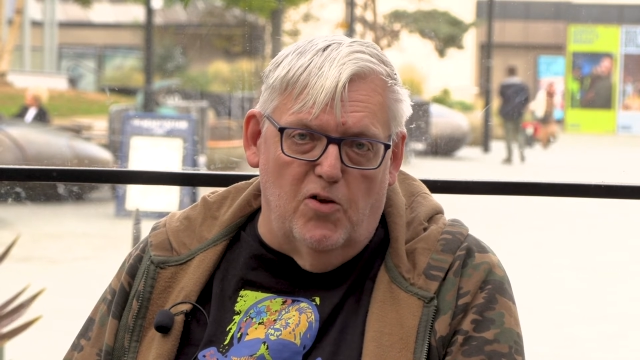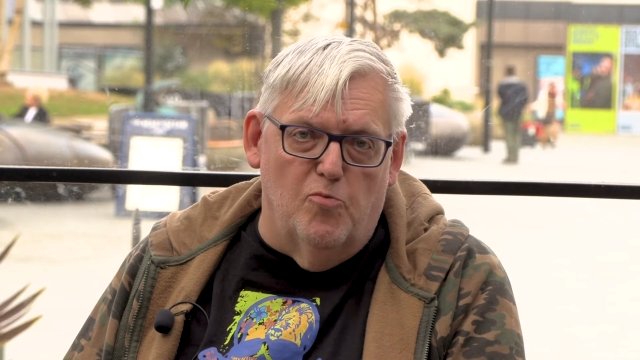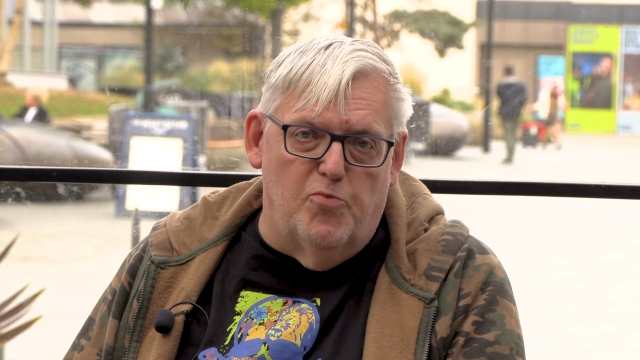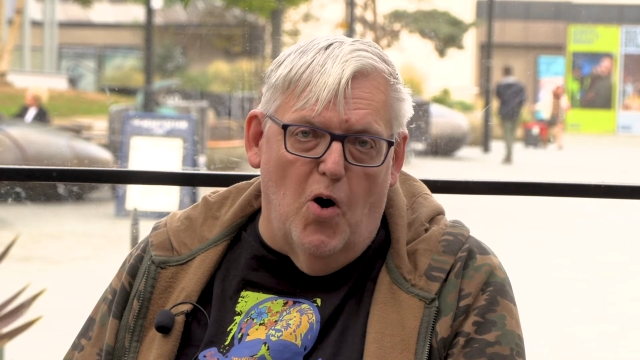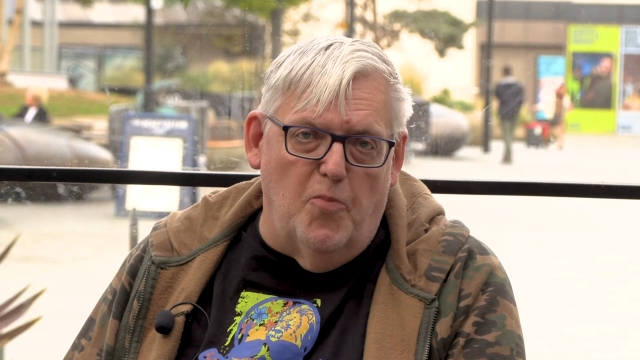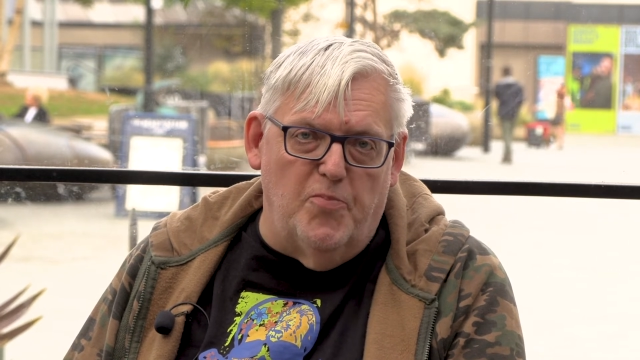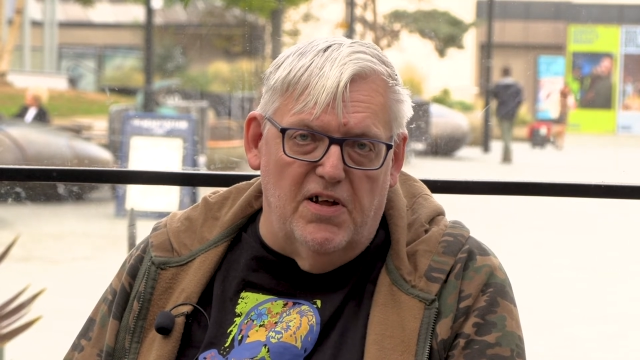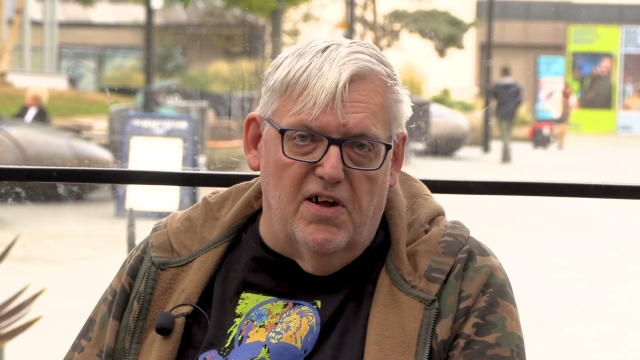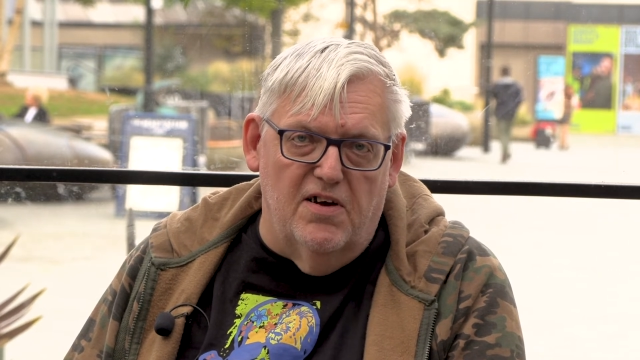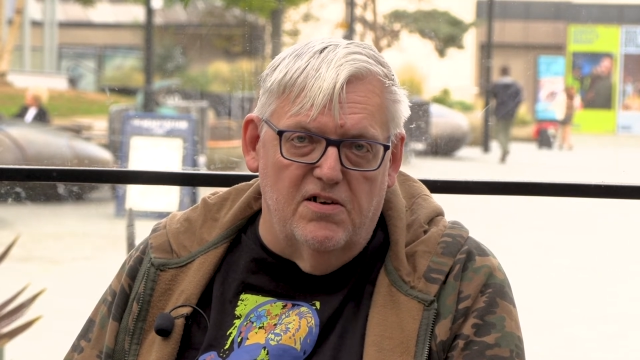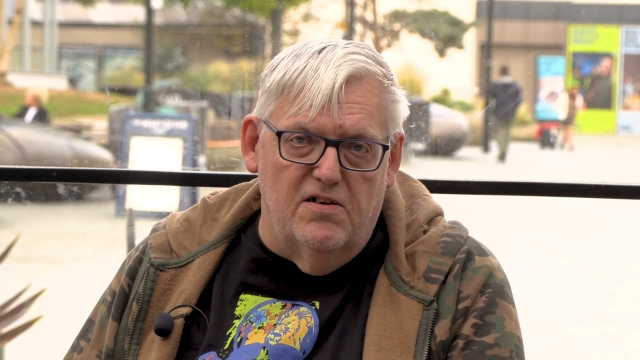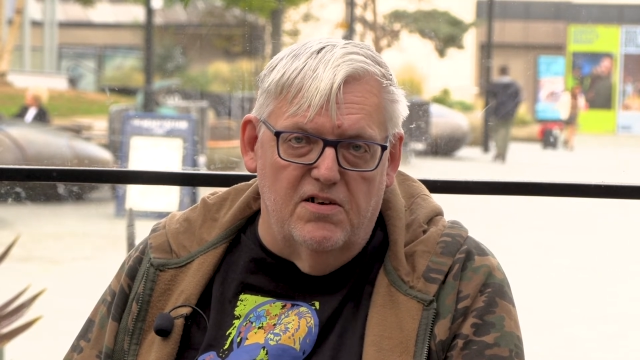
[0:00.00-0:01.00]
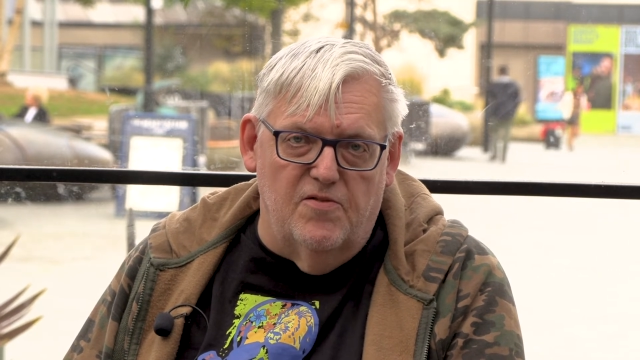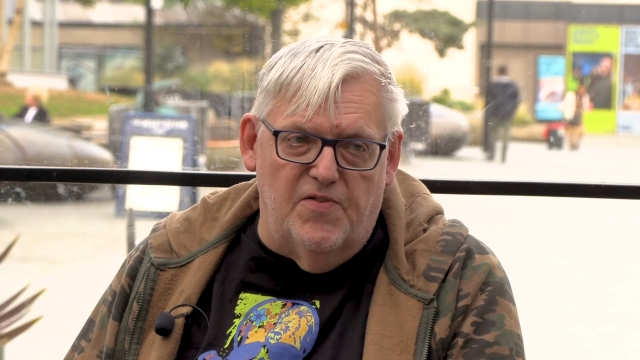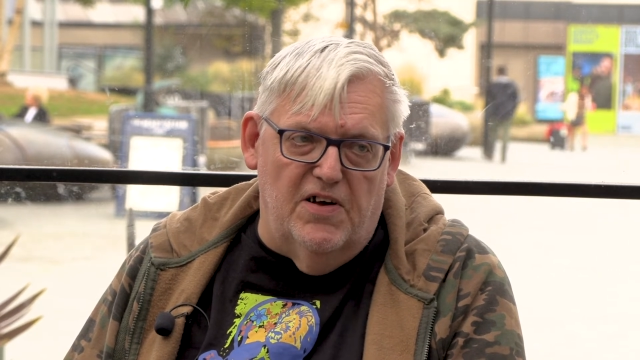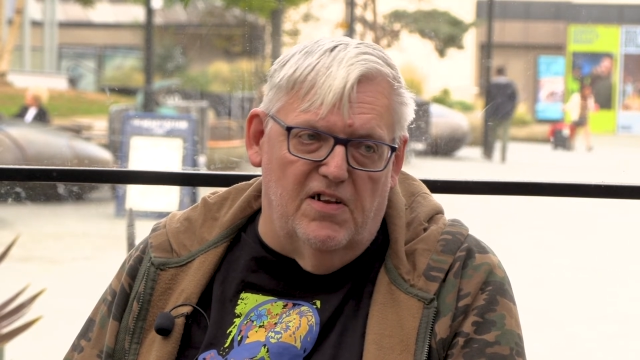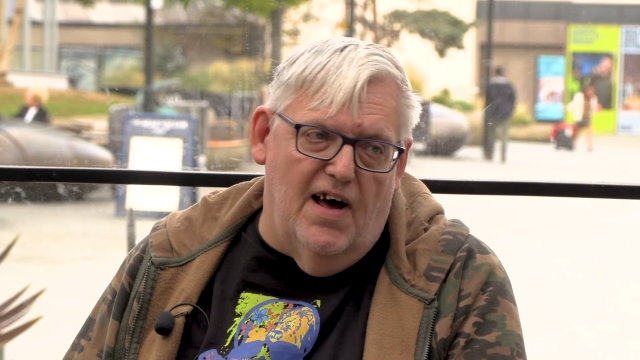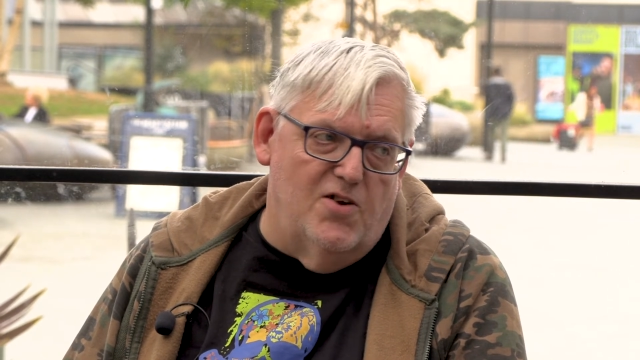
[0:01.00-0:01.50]
unpopular. You feel
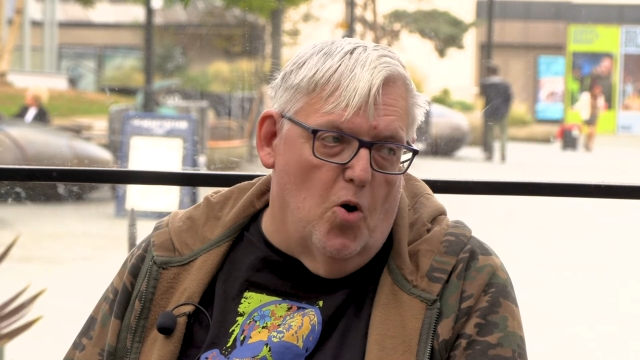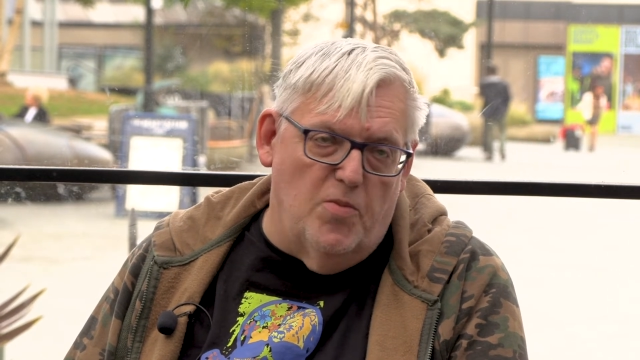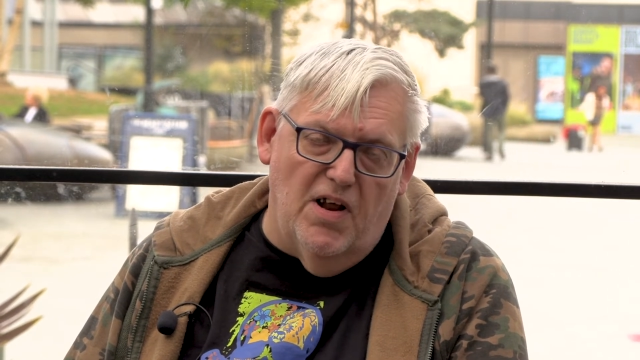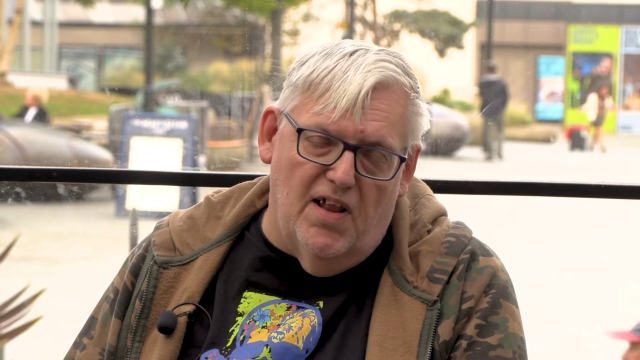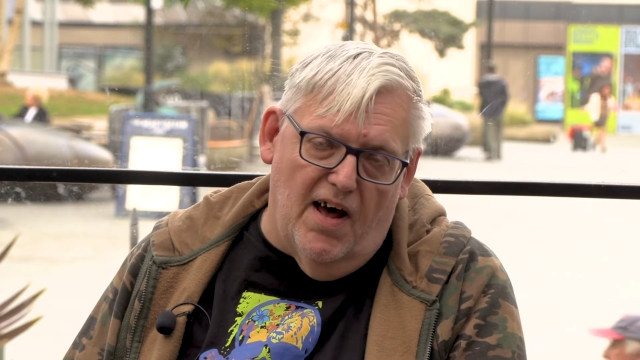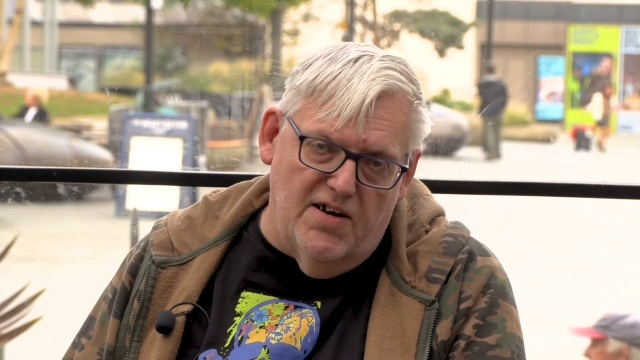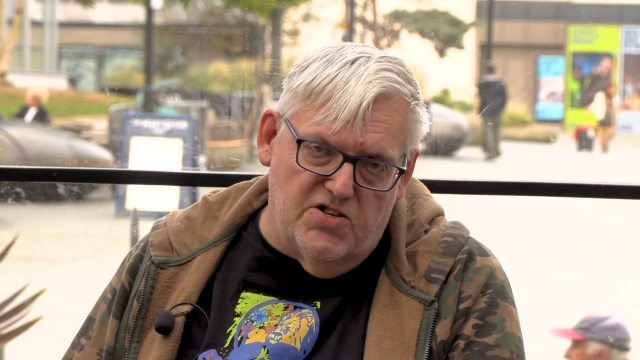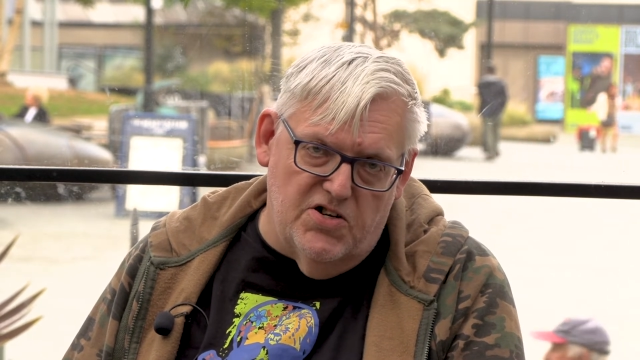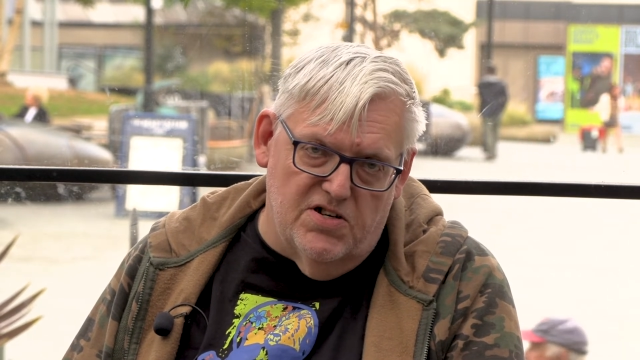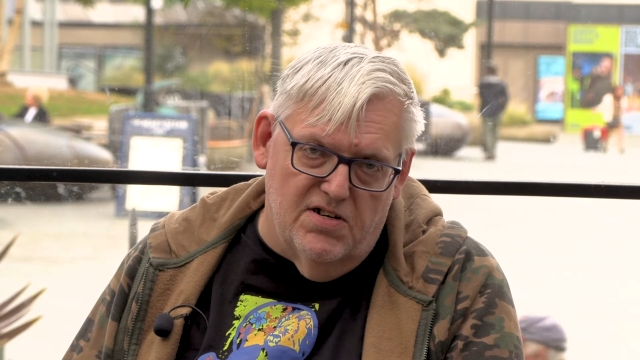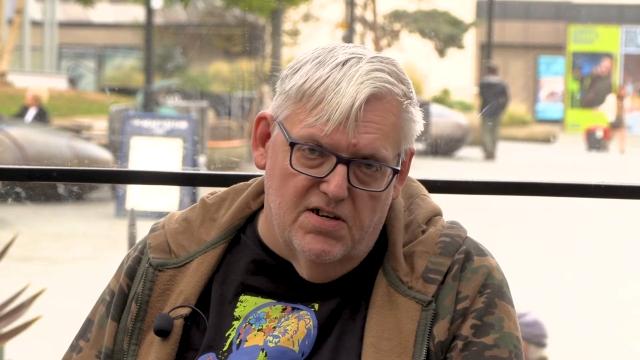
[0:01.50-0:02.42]
like nobody likes you.